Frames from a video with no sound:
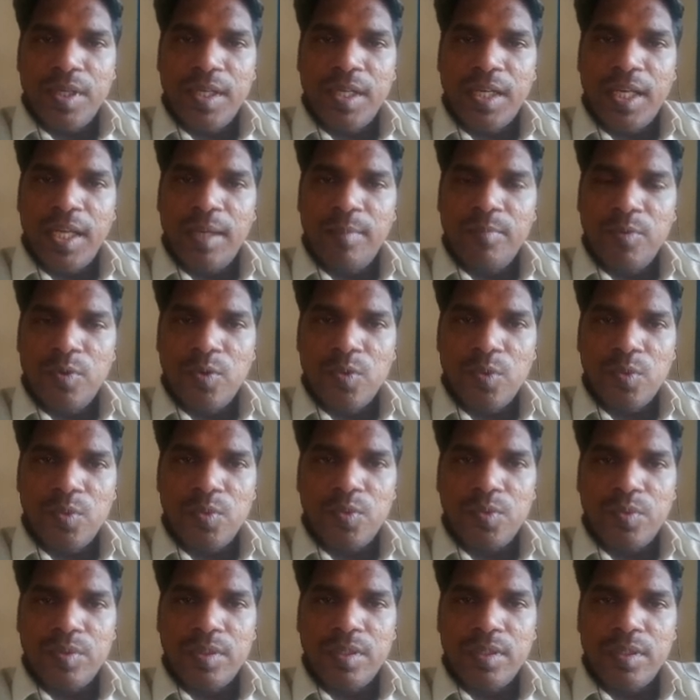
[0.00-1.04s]
came to
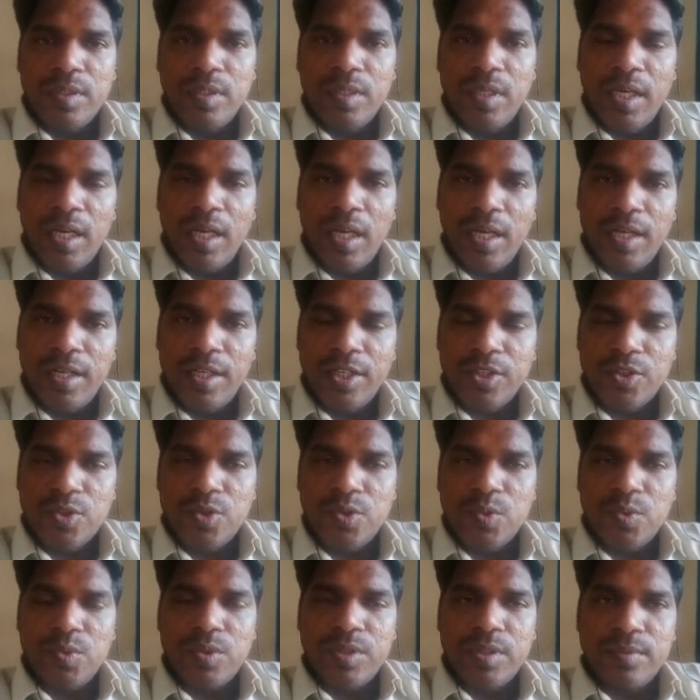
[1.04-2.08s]

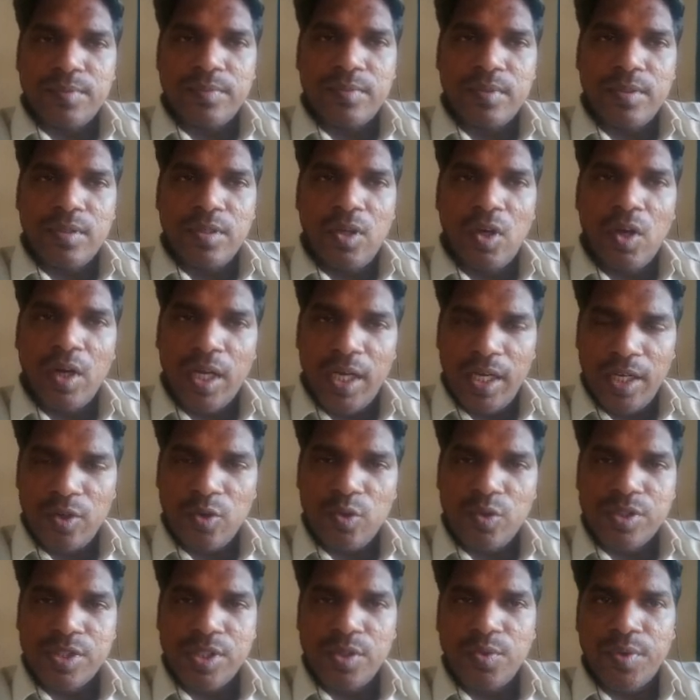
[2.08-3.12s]
understood or
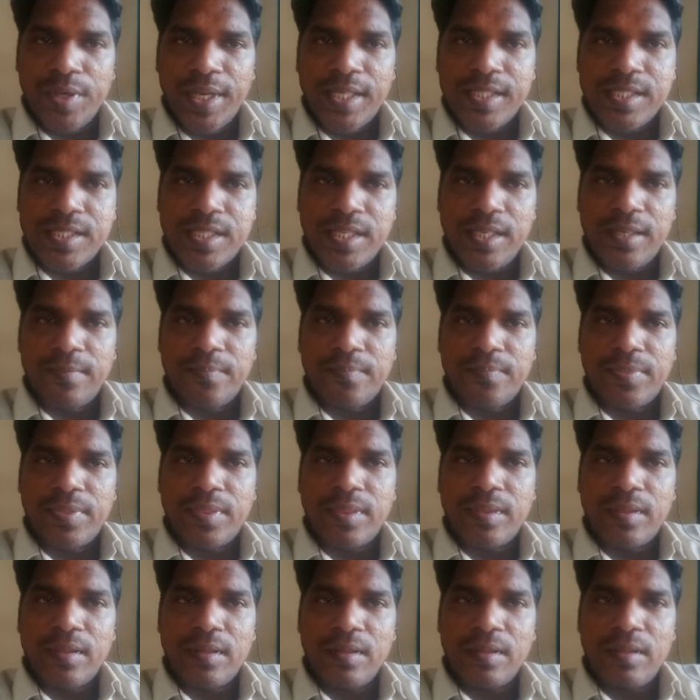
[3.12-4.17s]
arose, you can say.
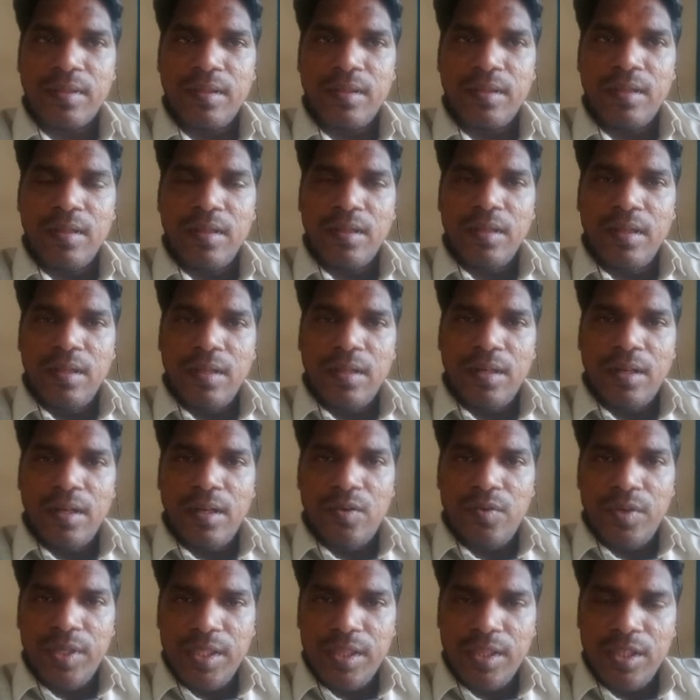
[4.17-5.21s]

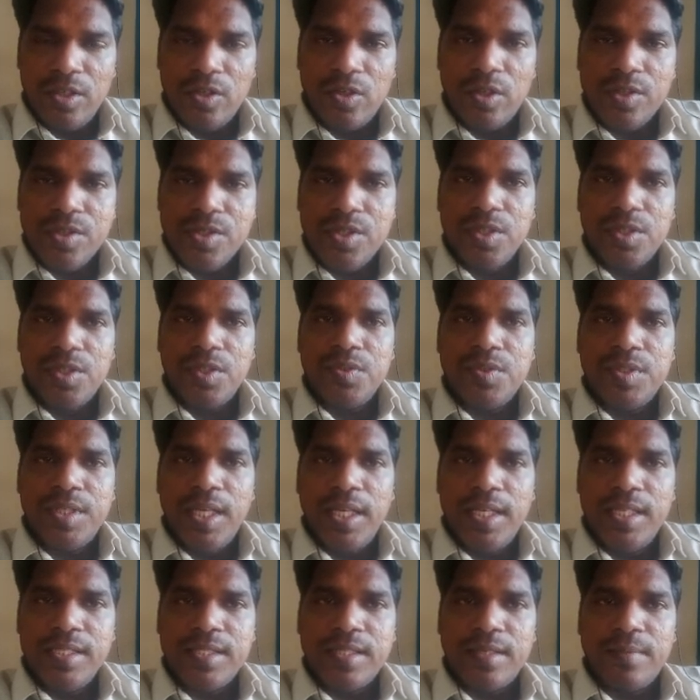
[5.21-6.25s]
Now in the
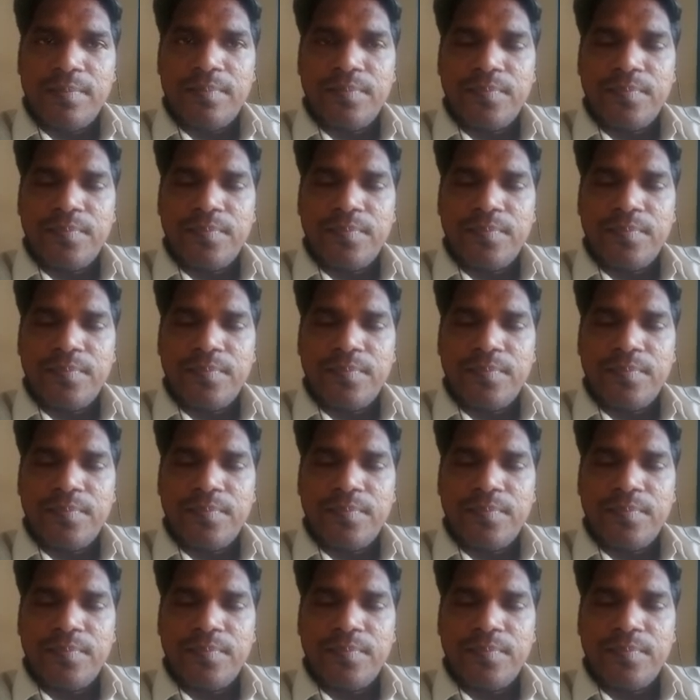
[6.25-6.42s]
constitutionalism